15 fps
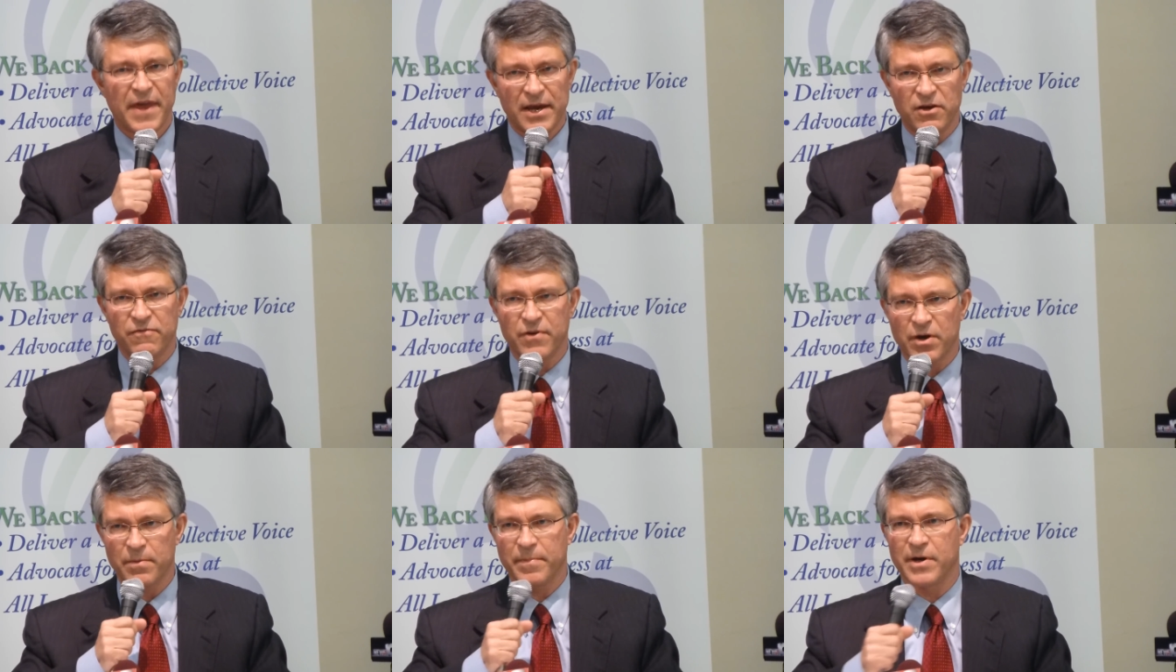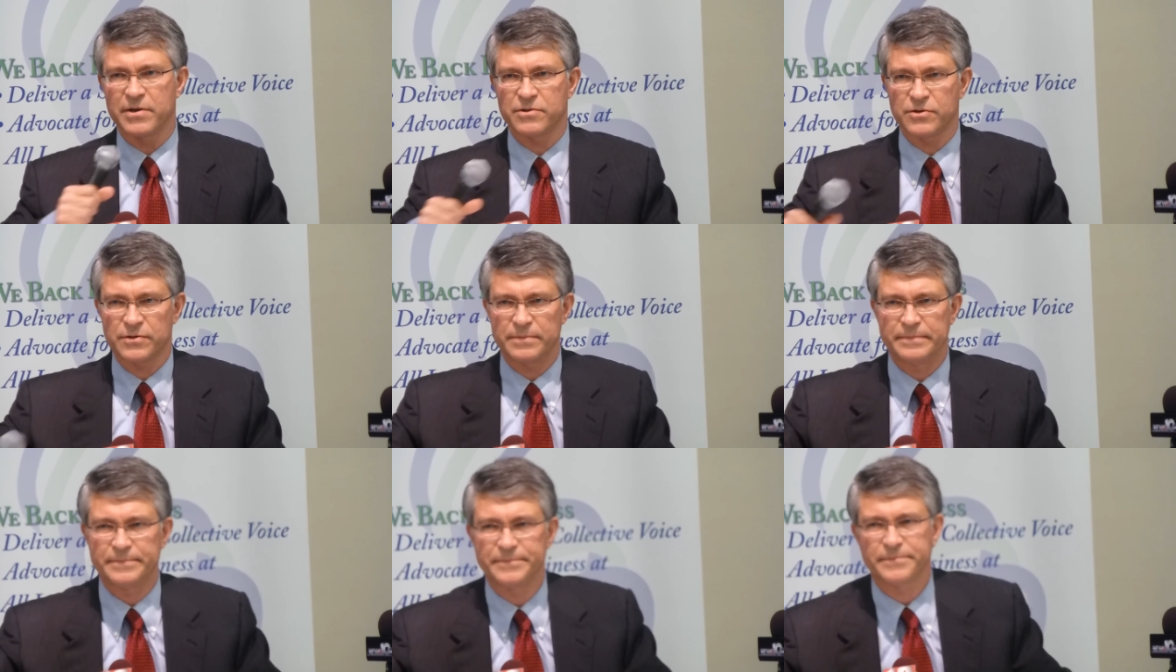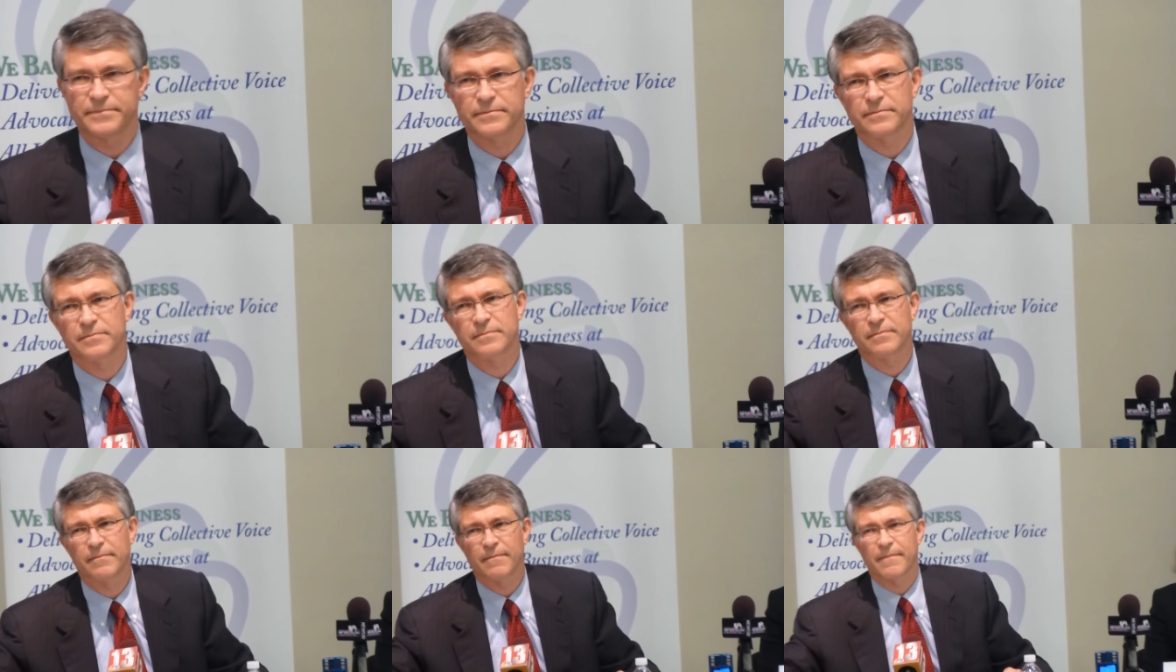Thank you very
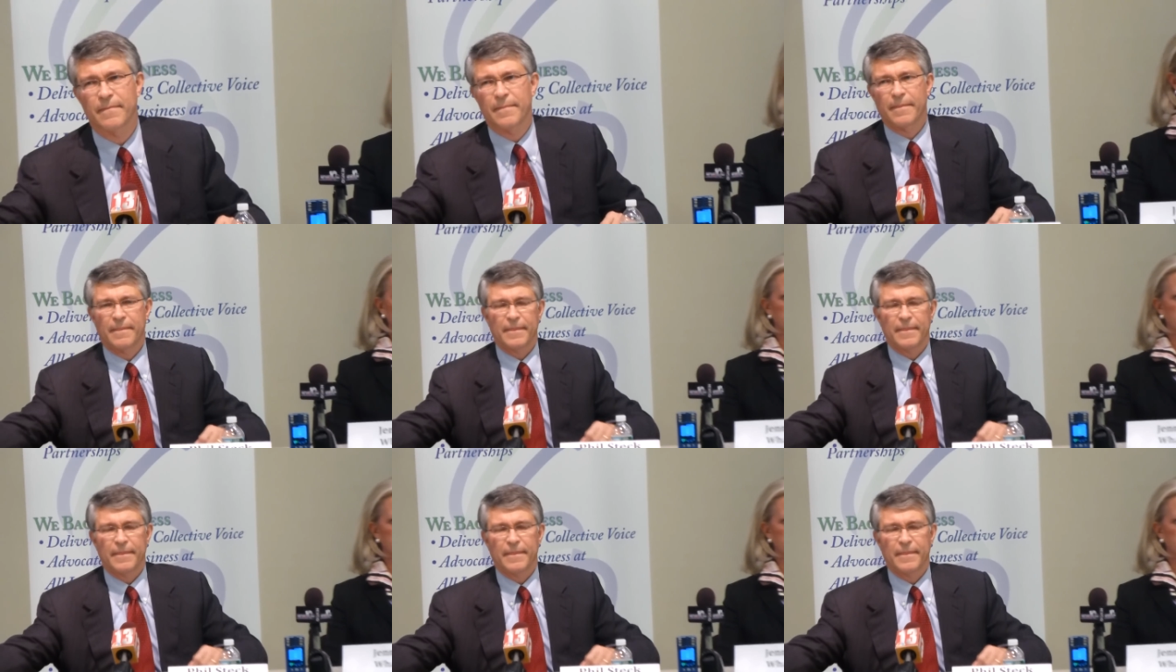much.